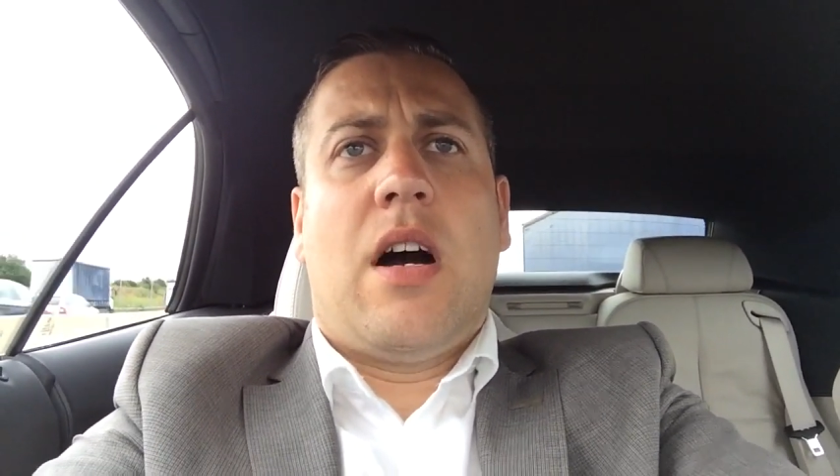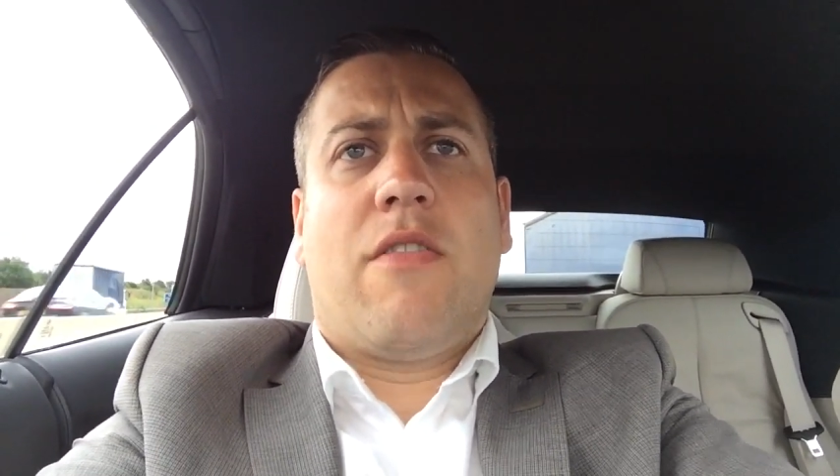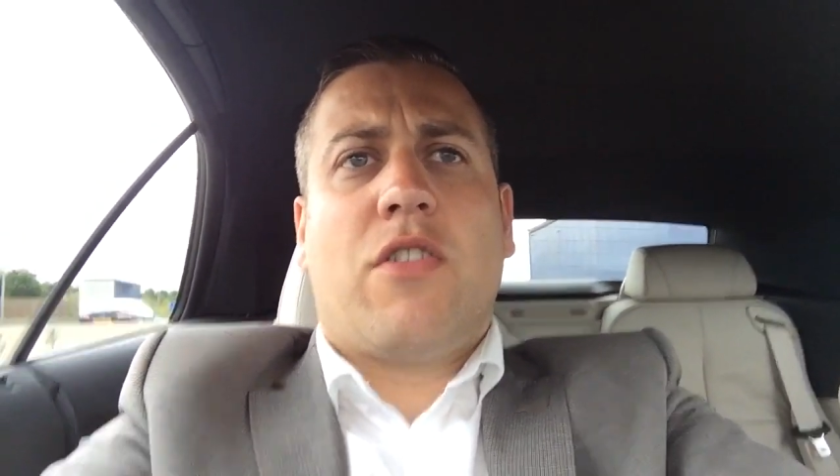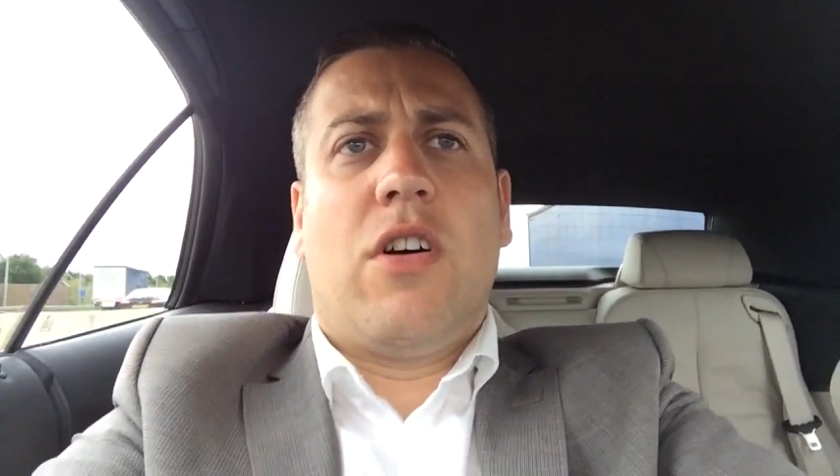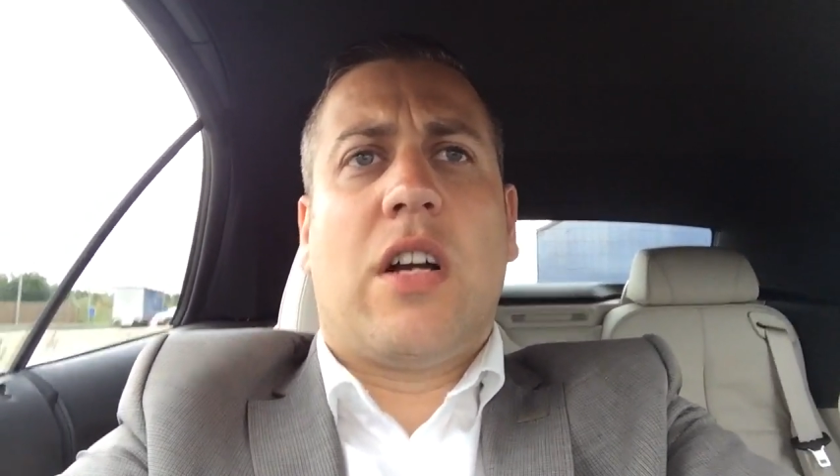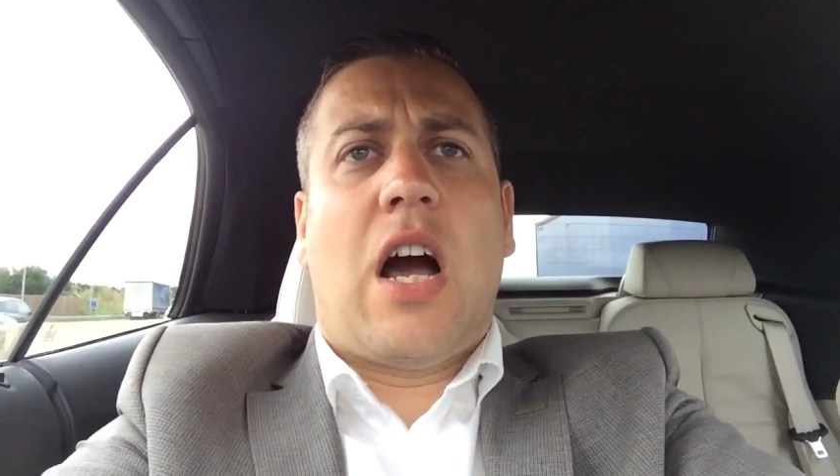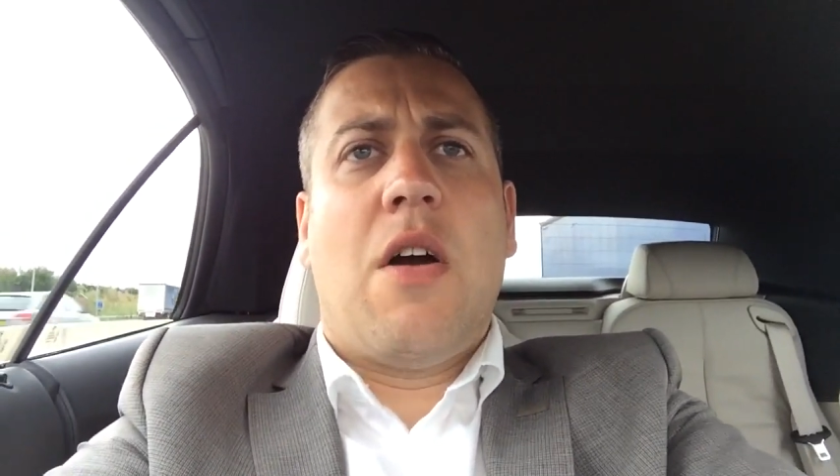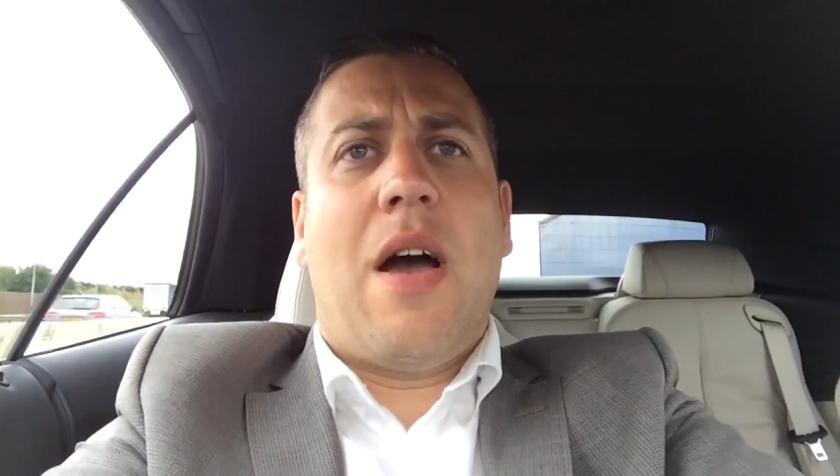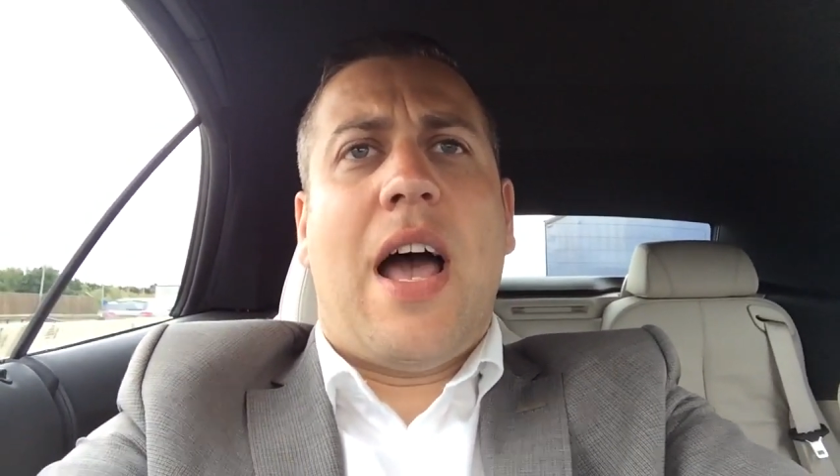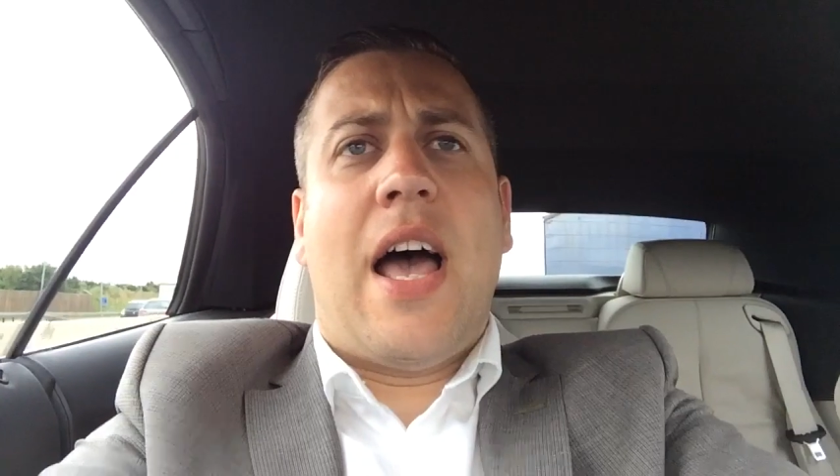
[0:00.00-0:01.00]
I've got to
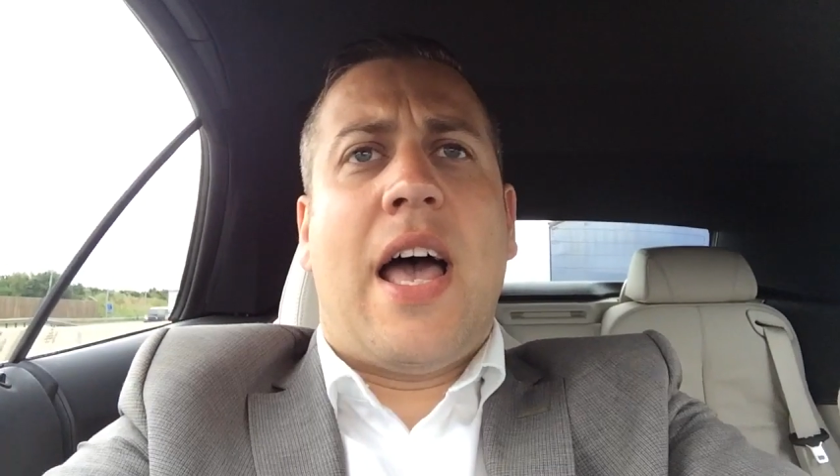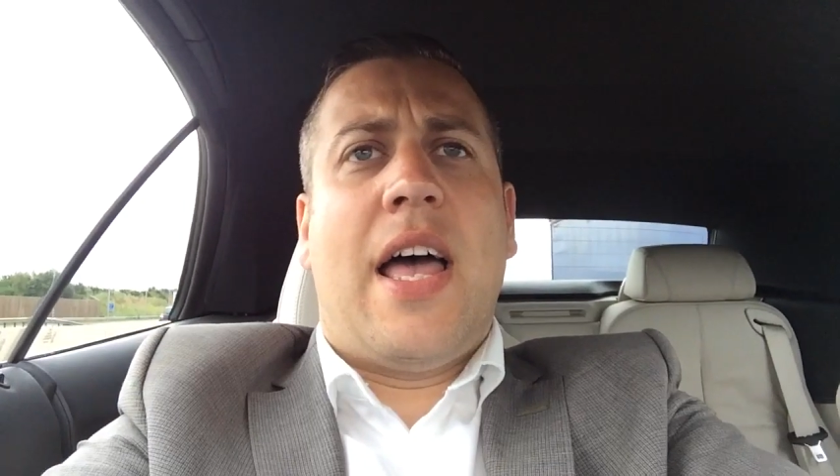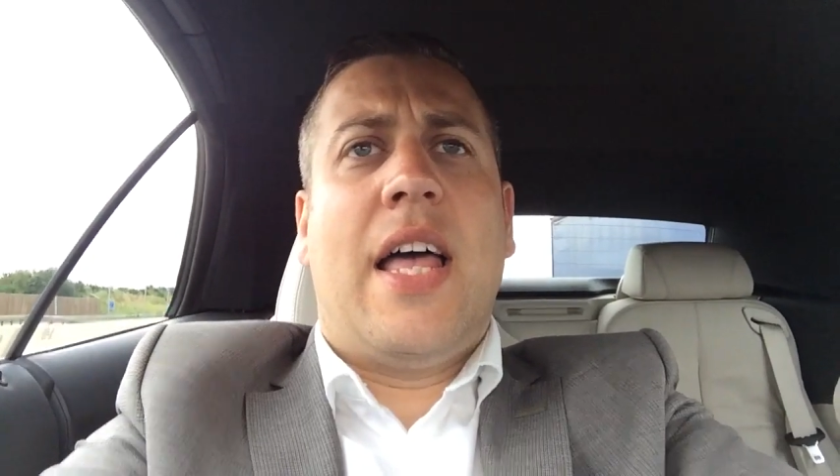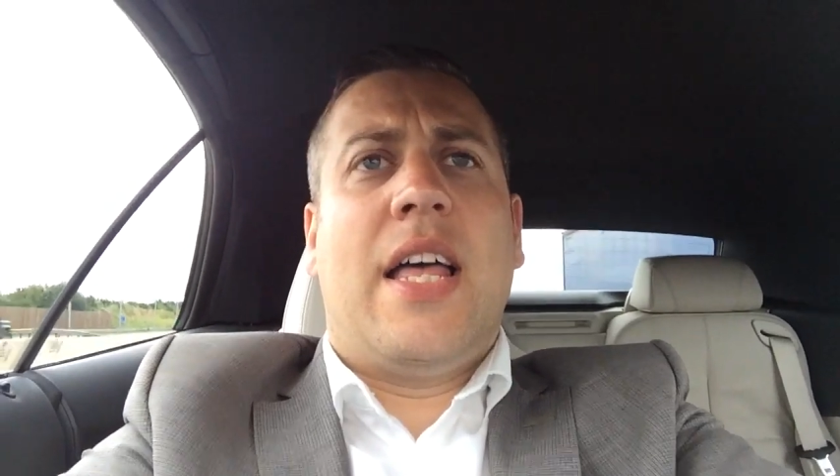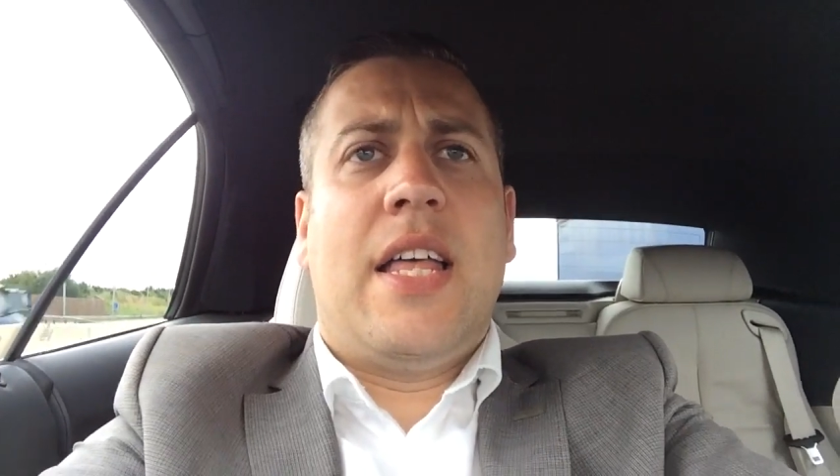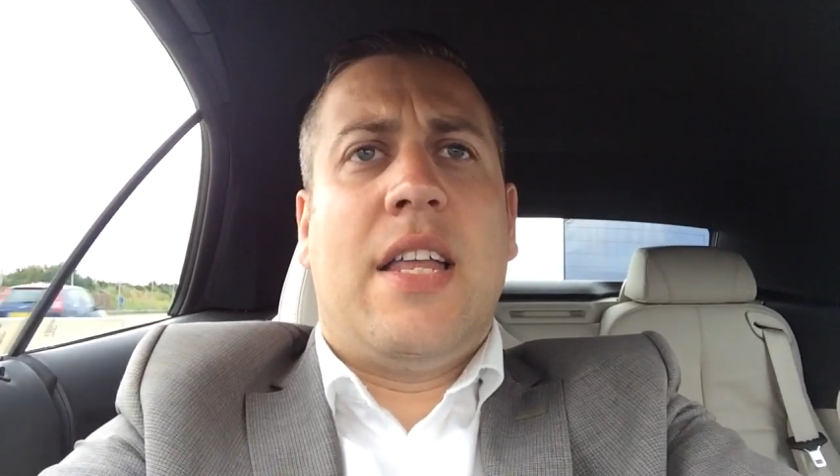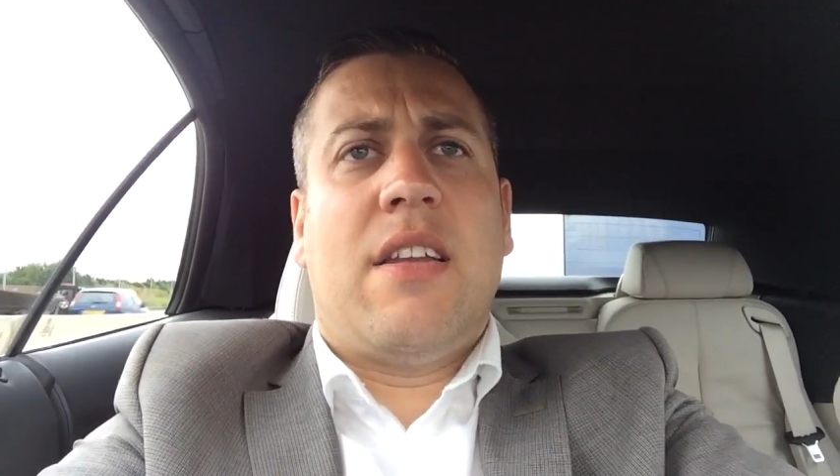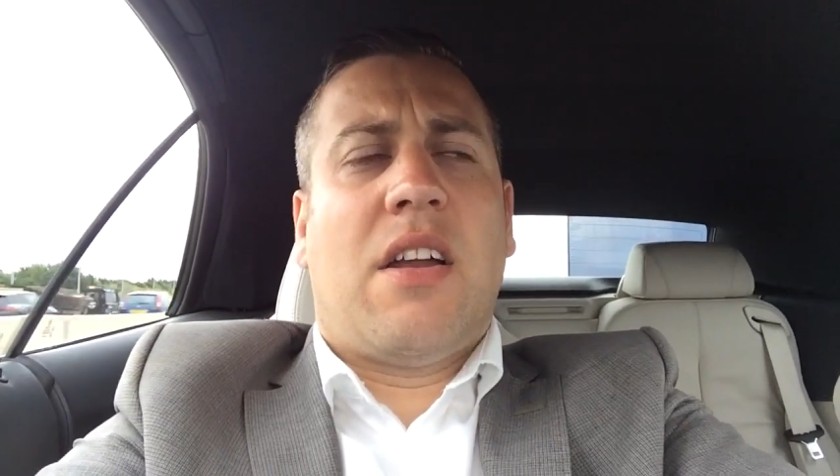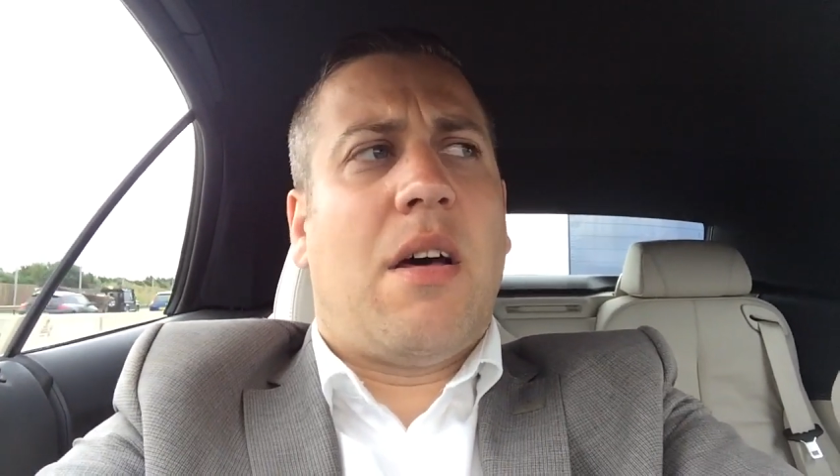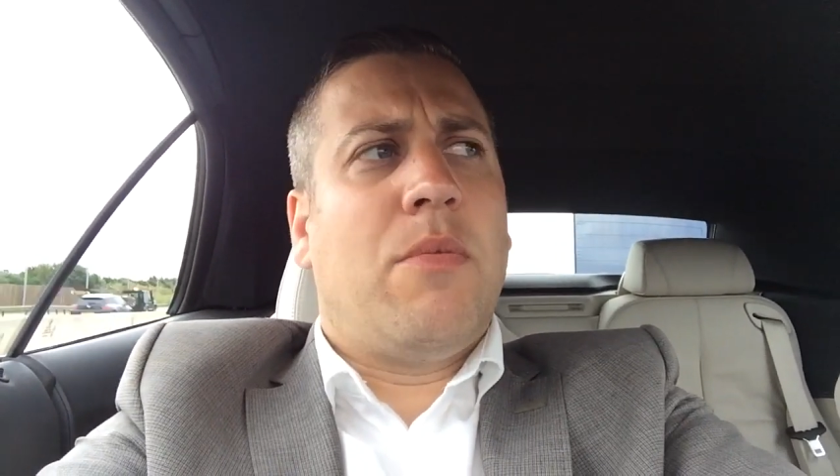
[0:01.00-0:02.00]
go,
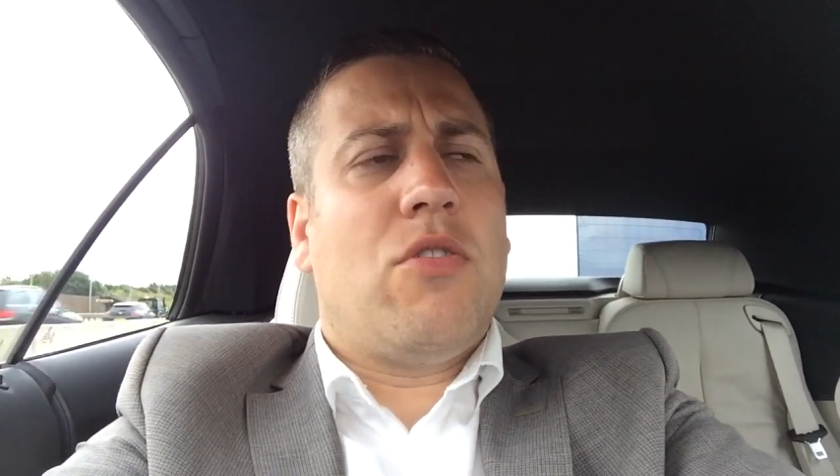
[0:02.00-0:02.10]
and I'm